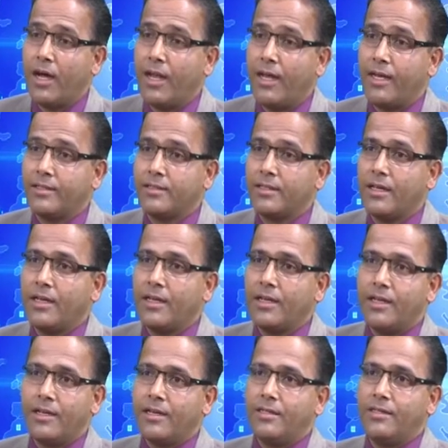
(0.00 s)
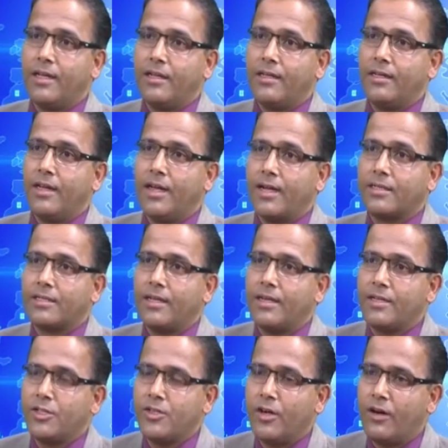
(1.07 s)
has done
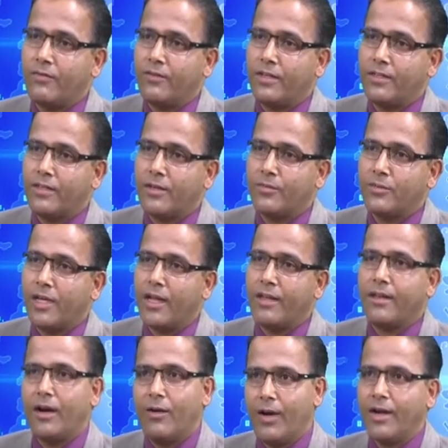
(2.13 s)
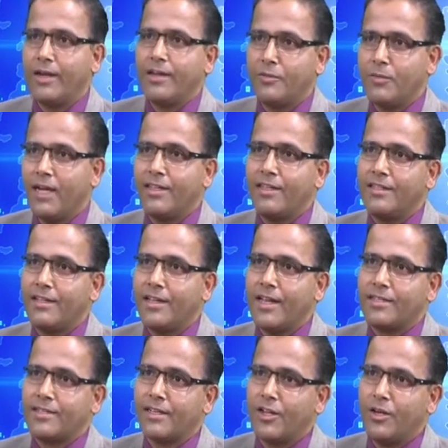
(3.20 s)
excellent job in terms and awarded by the
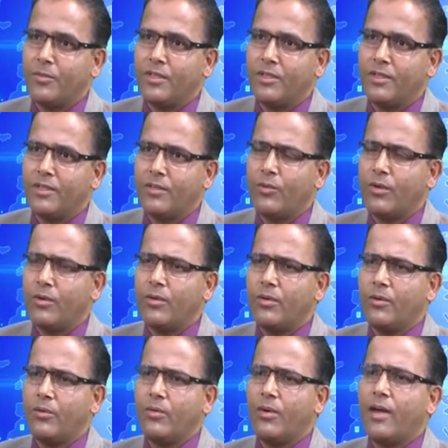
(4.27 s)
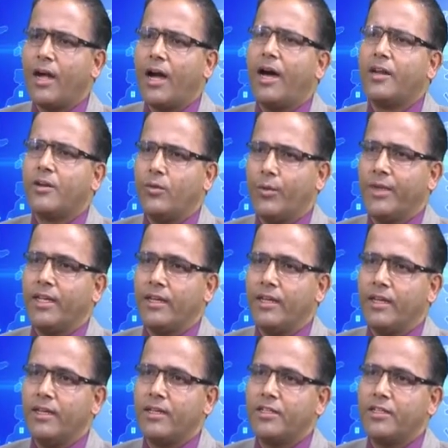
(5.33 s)
international community. Where are we in